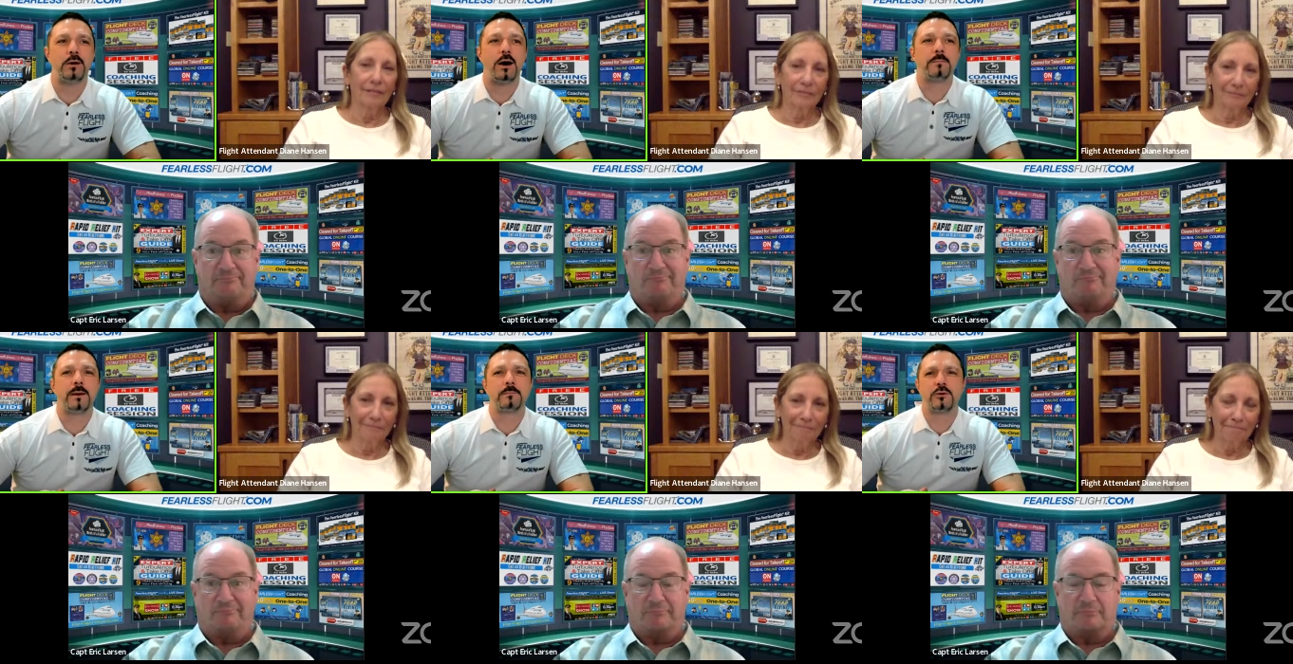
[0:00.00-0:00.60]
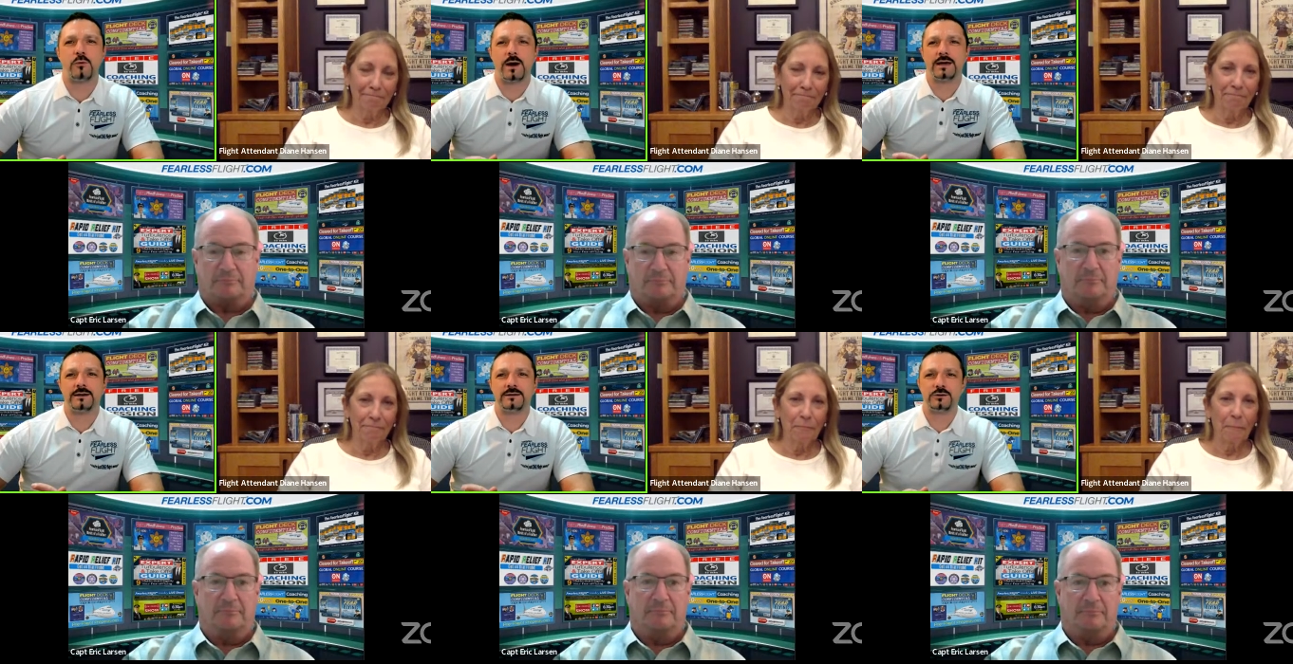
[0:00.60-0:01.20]
Speaker 1: pop up
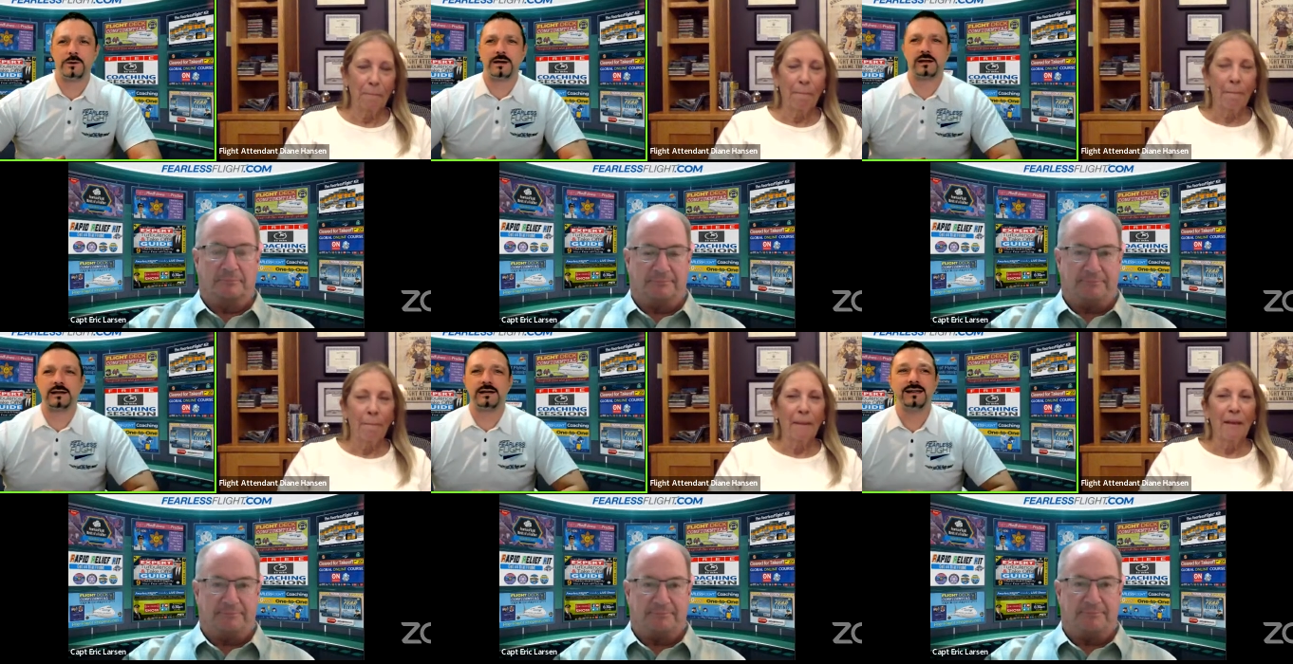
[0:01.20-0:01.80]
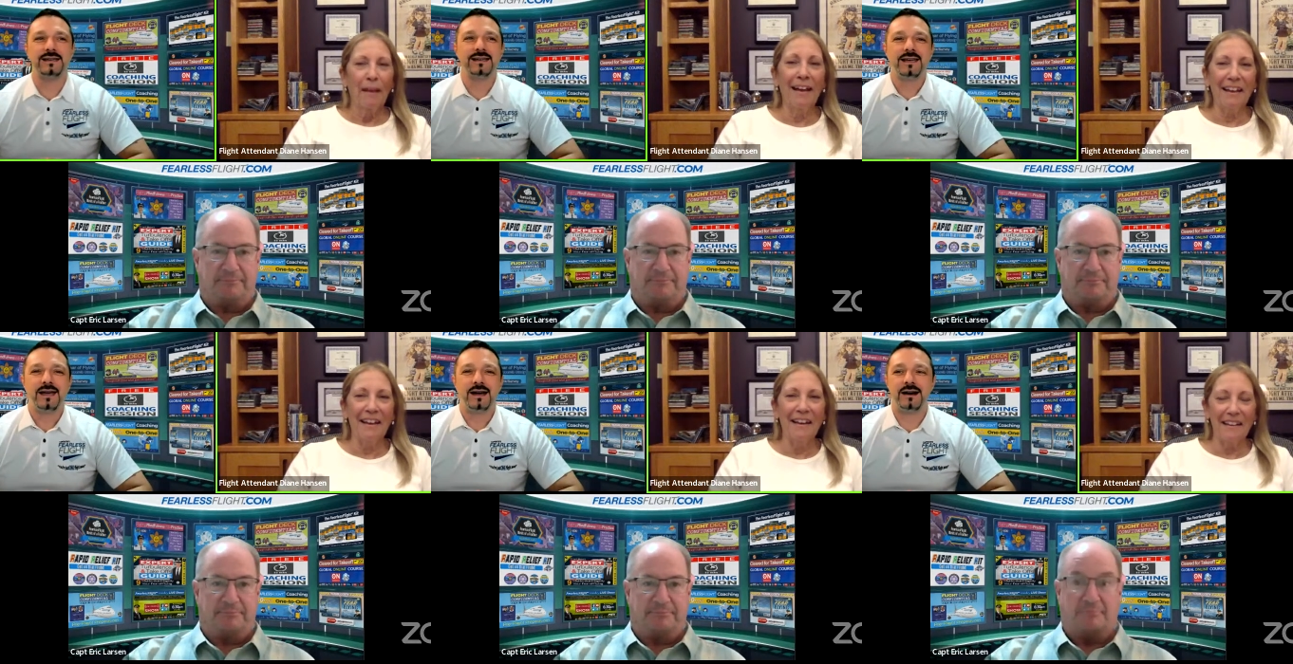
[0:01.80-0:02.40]
quite as quickly.
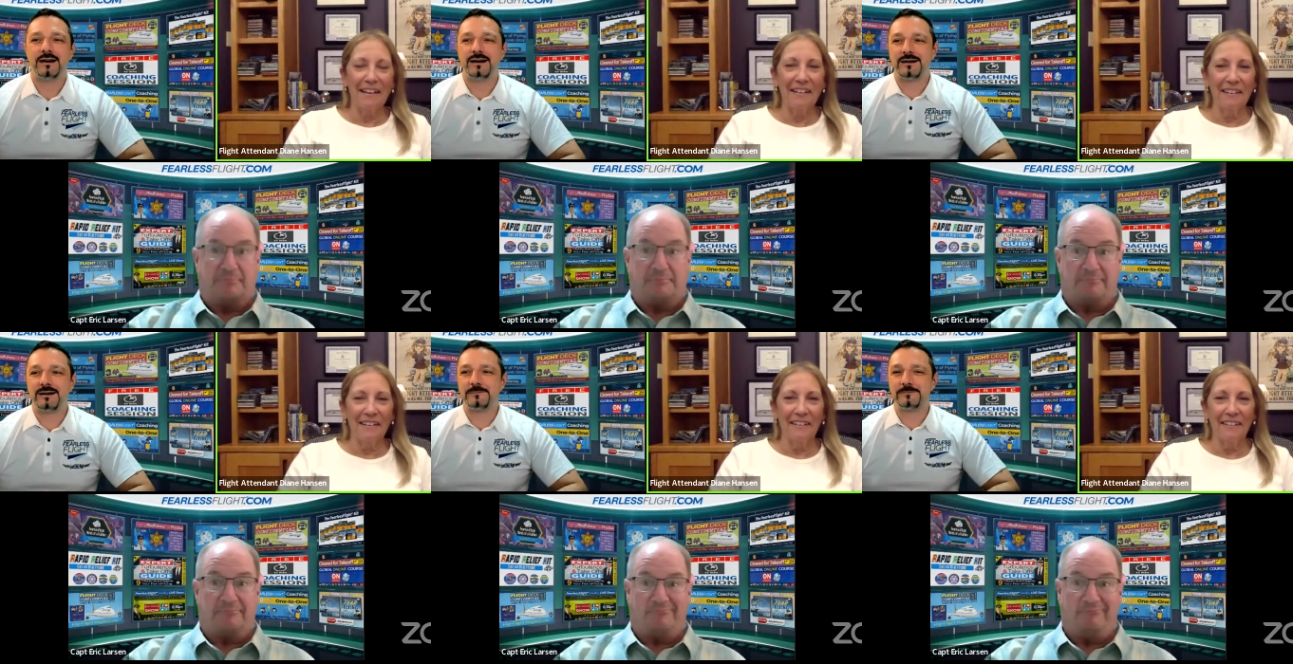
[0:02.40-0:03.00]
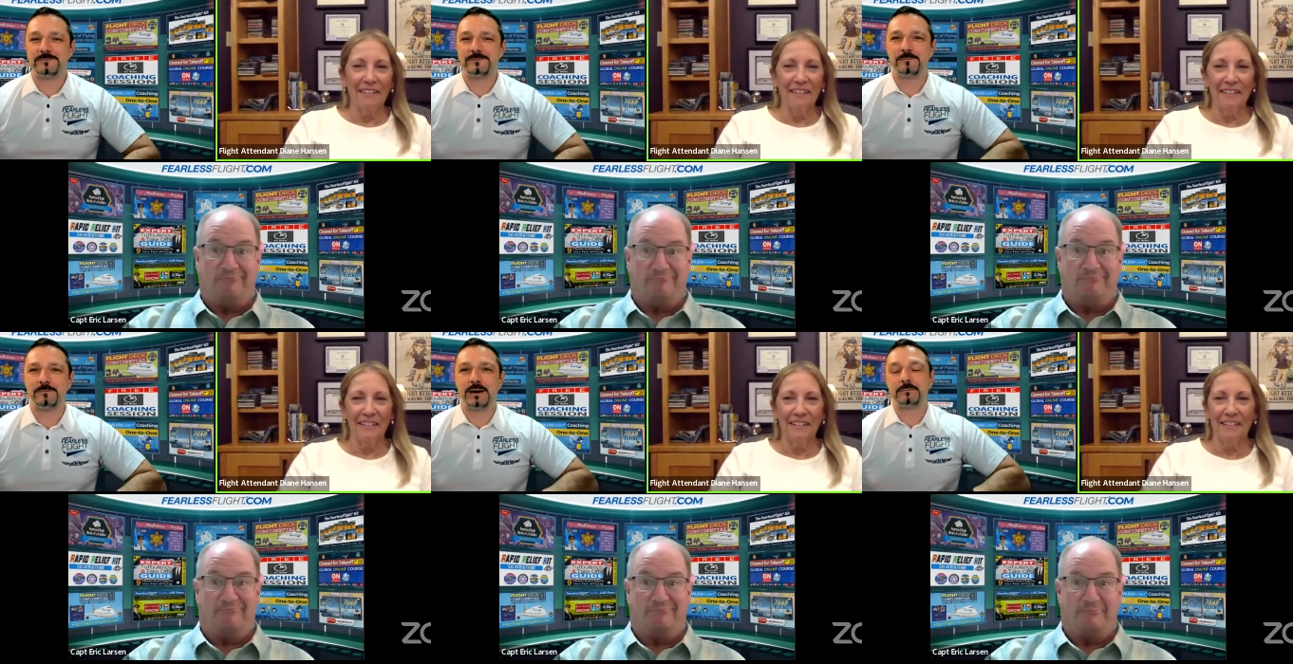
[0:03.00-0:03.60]
Um,
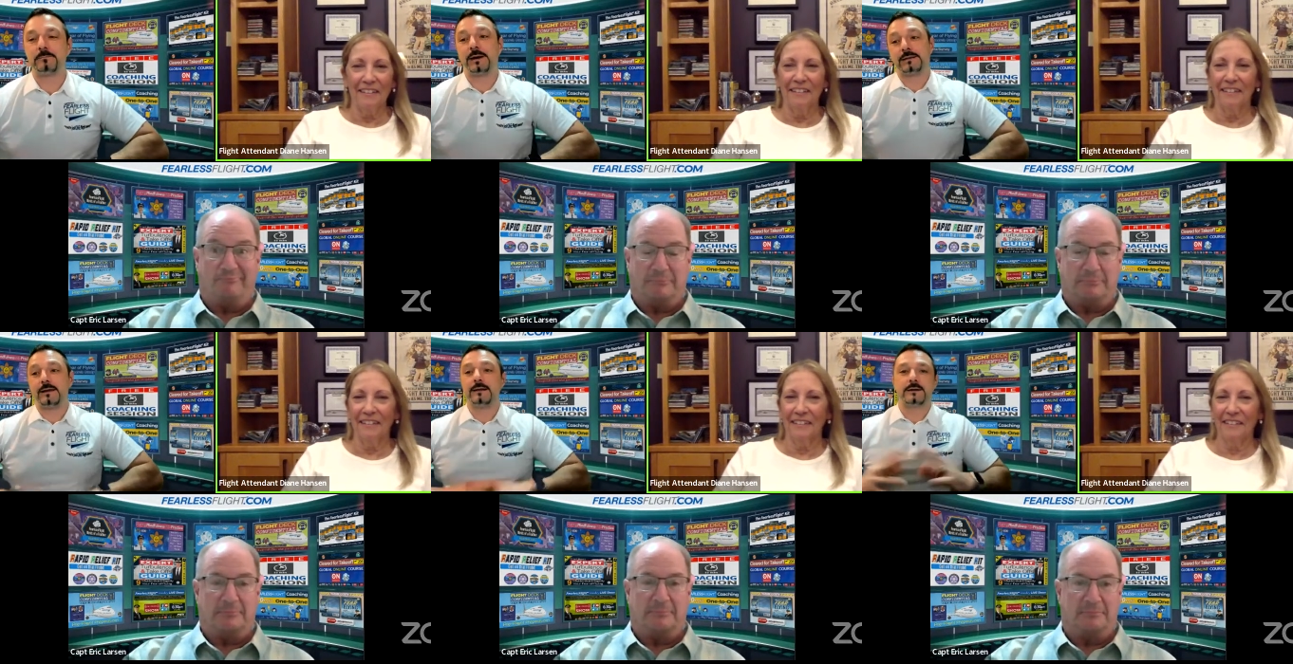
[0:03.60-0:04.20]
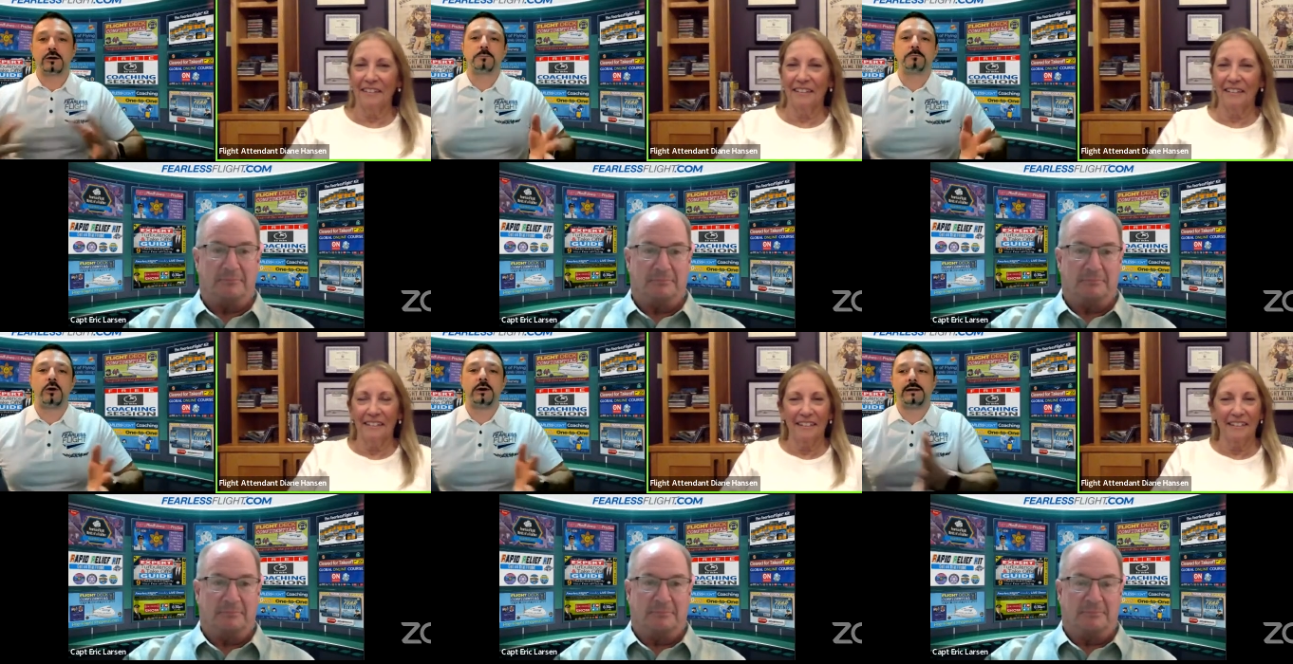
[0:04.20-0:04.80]
but but it's a good
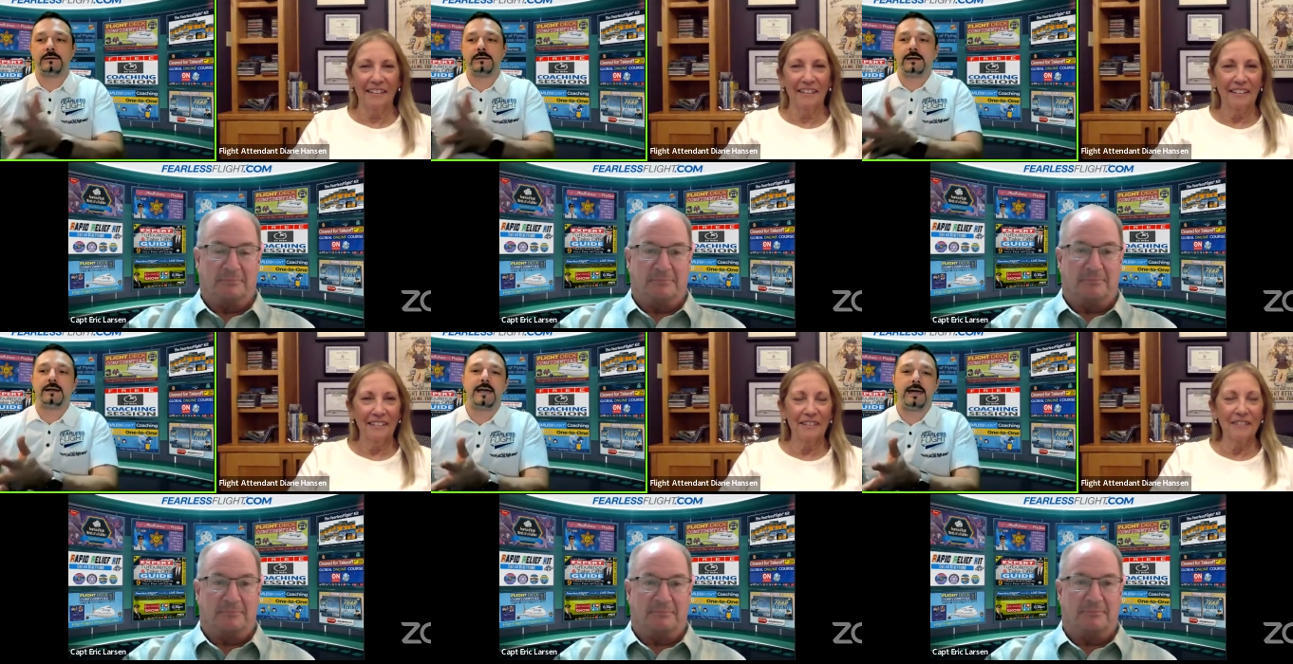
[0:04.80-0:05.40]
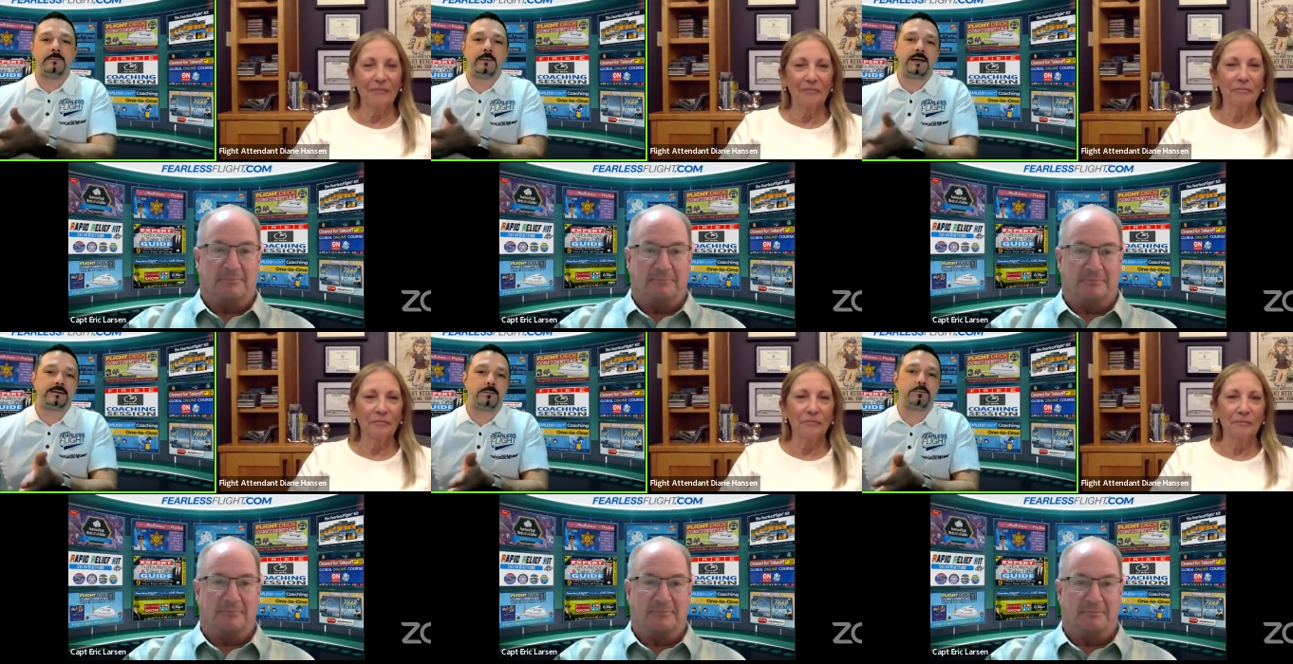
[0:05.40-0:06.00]
point, and, and Katie makes the